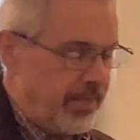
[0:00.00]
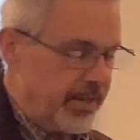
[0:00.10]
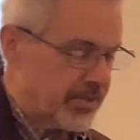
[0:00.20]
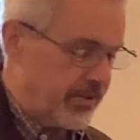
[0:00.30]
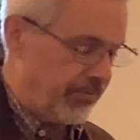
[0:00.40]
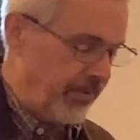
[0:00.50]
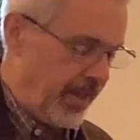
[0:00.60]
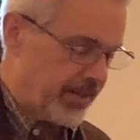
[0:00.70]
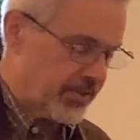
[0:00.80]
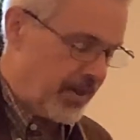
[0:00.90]
this
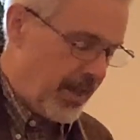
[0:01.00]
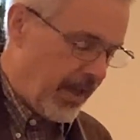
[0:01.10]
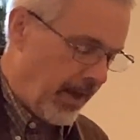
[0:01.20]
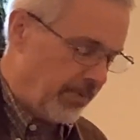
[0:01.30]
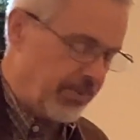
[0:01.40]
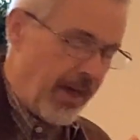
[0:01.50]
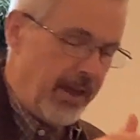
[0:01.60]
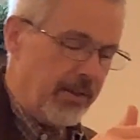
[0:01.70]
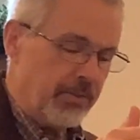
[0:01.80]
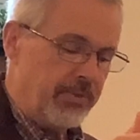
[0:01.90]
defense,
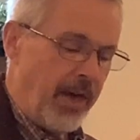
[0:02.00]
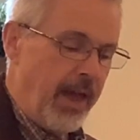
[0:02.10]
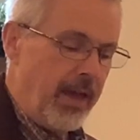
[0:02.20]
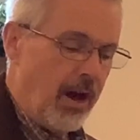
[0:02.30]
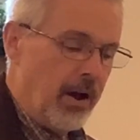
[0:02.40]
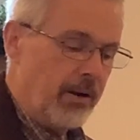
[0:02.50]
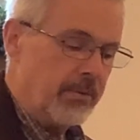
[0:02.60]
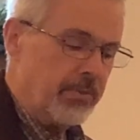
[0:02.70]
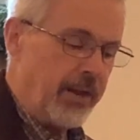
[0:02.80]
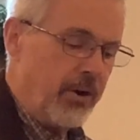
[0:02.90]
they, they, uh,
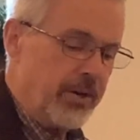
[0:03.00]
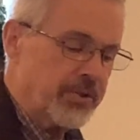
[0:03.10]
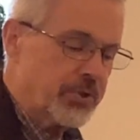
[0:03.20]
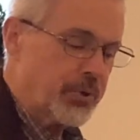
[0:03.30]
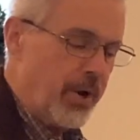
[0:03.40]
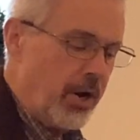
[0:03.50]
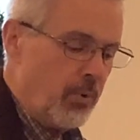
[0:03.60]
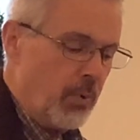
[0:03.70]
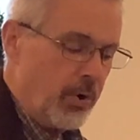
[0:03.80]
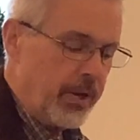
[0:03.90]
there is a trigger
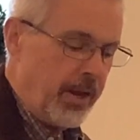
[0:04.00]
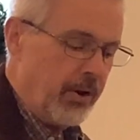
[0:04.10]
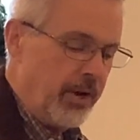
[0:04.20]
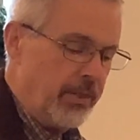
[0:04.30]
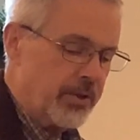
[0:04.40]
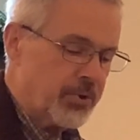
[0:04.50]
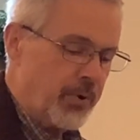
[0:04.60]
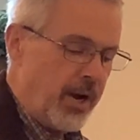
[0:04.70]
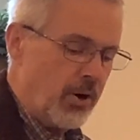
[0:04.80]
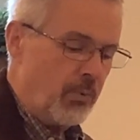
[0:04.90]
word here, and the
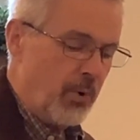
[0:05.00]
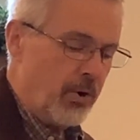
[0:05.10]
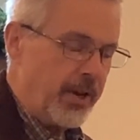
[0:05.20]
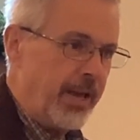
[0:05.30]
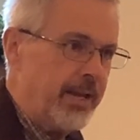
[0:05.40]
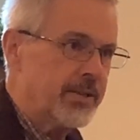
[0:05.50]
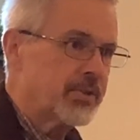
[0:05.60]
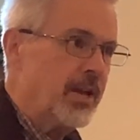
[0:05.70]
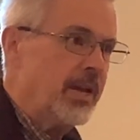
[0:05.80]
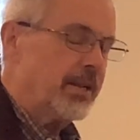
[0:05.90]
trigger word is
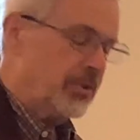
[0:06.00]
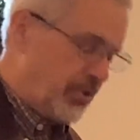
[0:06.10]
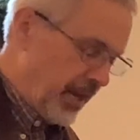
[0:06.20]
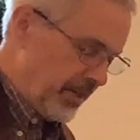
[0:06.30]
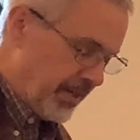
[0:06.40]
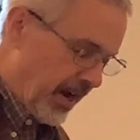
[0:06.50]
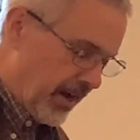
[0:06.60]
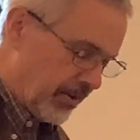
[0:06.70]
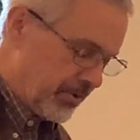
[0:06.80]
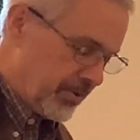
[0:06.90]

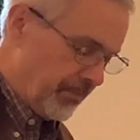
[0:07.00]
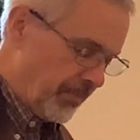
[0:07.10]
Gentiles.